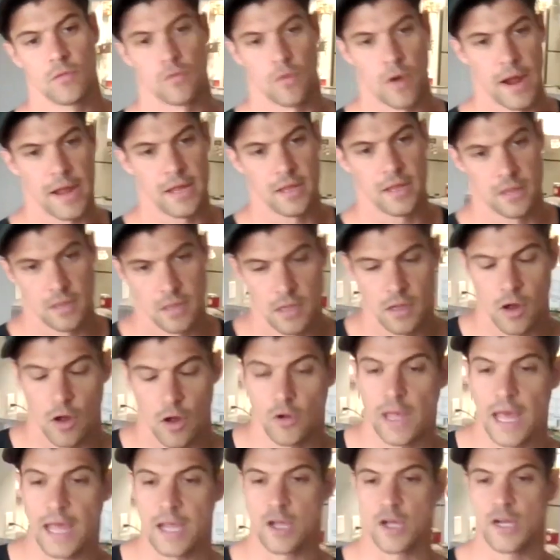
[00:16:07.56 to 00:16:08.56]
right.
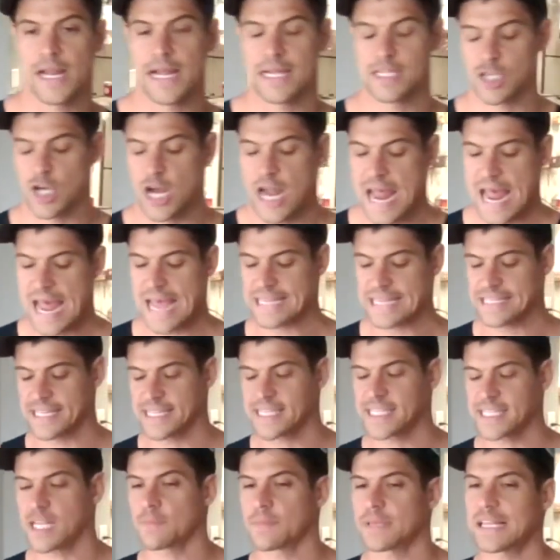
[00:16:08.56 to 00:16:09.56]
Okay, good answer. Is
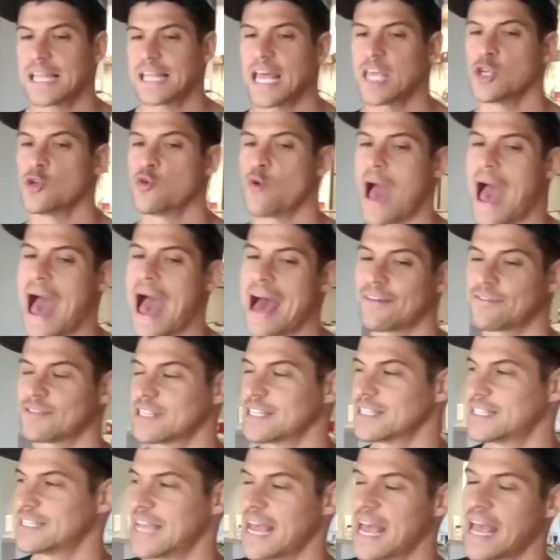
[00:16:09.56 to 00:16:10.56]
this something that you have
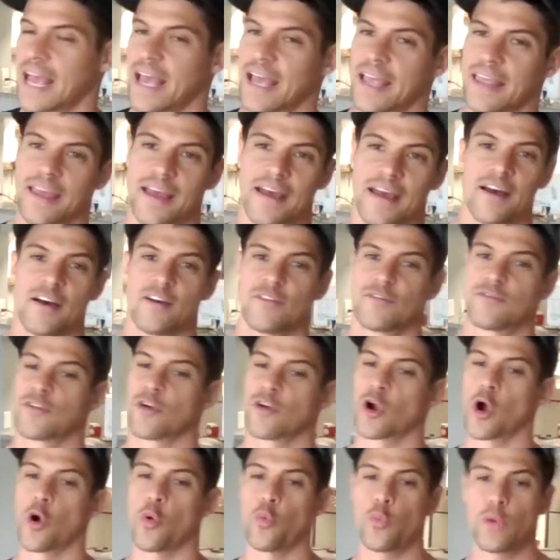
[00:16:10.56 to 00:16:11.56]
to take
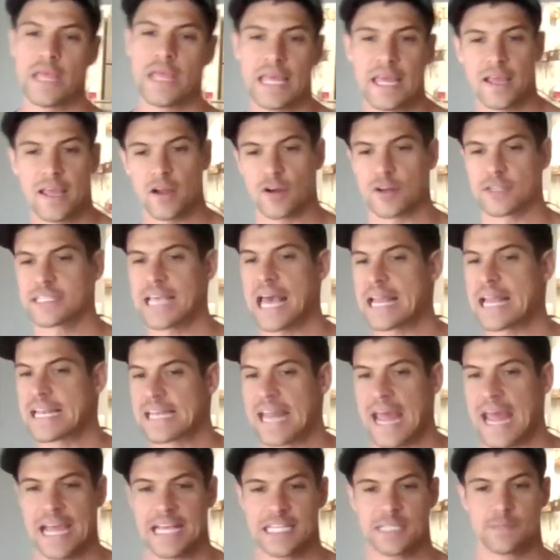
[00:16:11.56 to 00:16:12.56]
for a week or 10
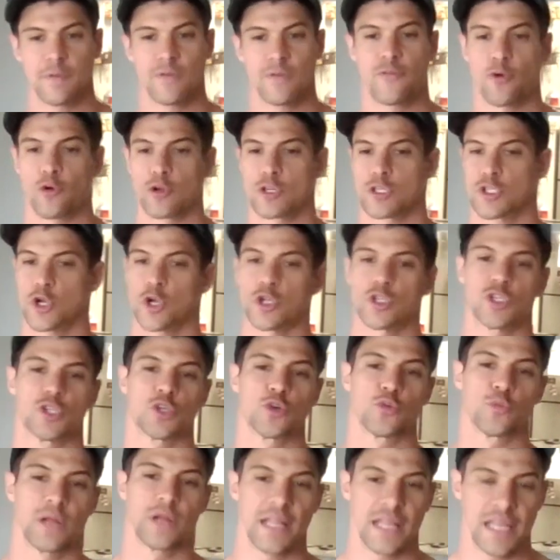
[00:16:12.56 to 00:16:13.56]
days before it starts
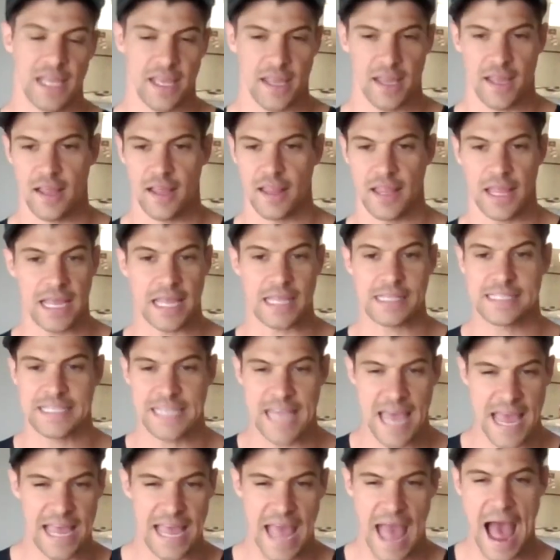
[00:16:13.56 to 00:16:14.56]
to really
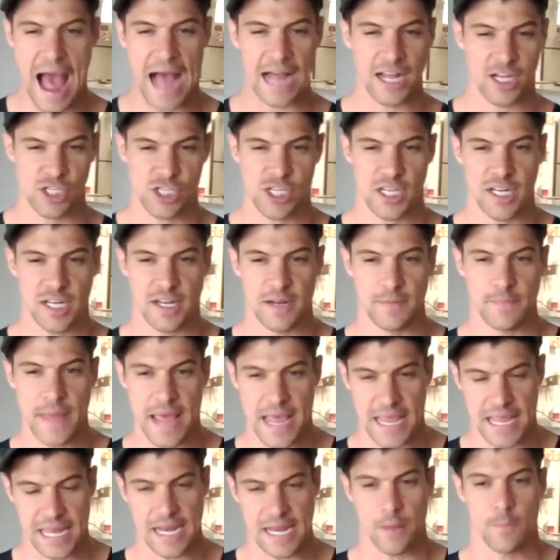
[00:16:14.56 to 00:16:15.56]
take action and
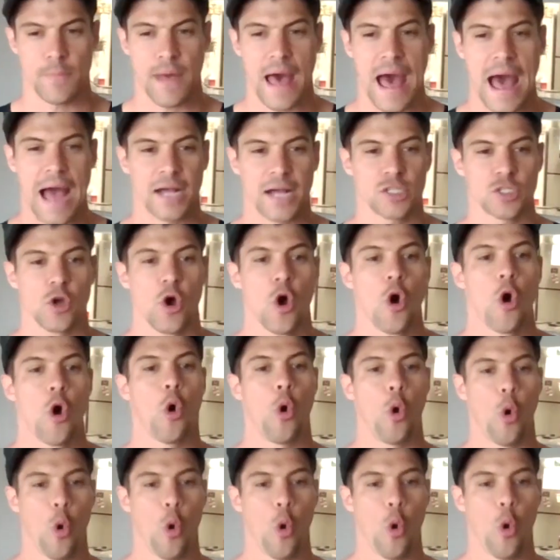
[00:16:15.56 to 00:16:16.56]
make an impact?
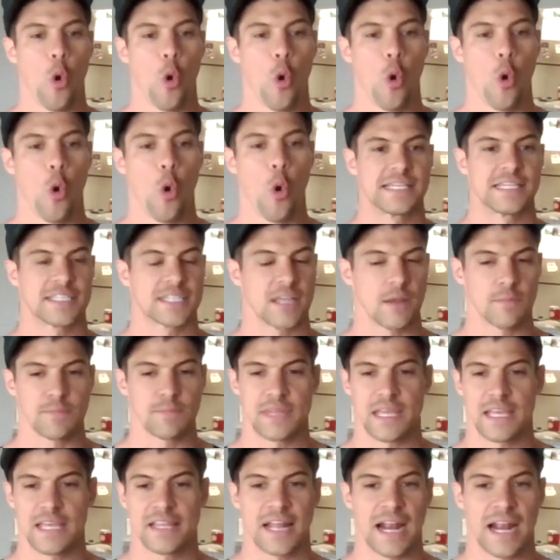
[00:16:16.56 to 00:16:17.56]
Or is
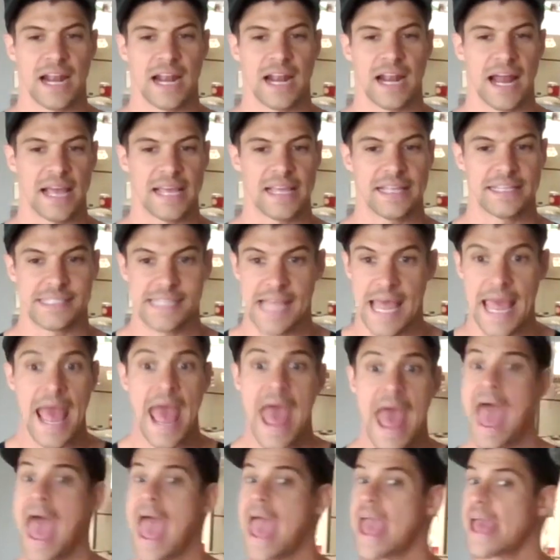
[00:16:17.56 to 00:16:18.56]
it something that I can
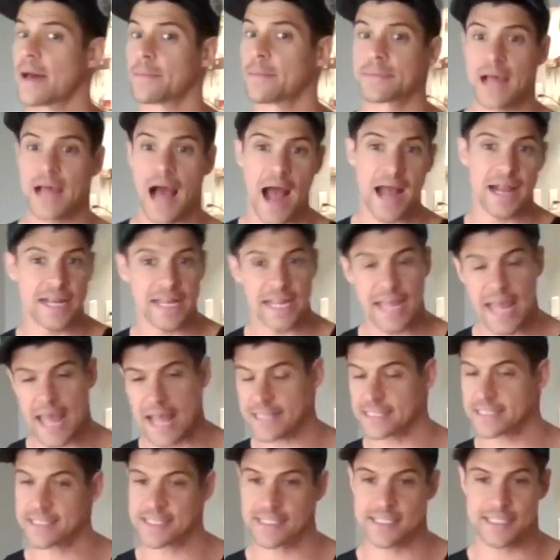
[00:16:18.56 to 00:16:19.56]
say, hey, I'm kind of
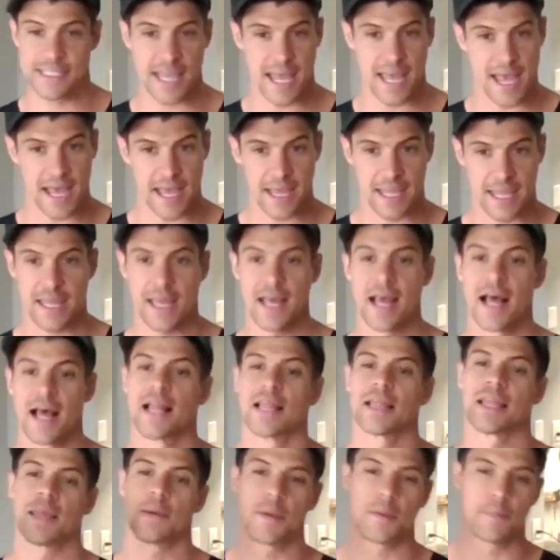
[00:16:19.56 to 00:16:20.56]
getting sick.
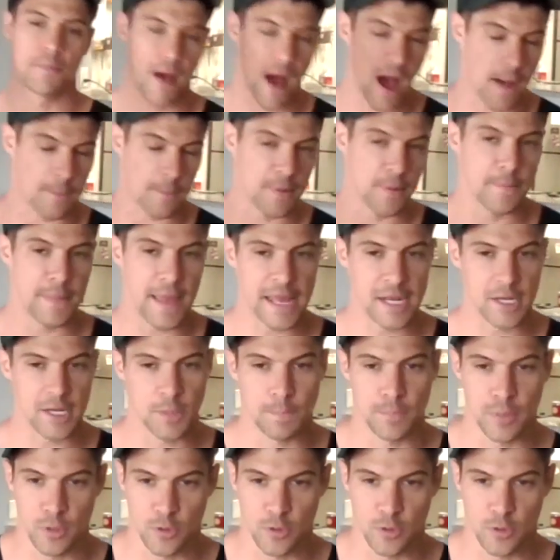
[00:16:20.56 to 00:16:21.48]
Let me pop a beta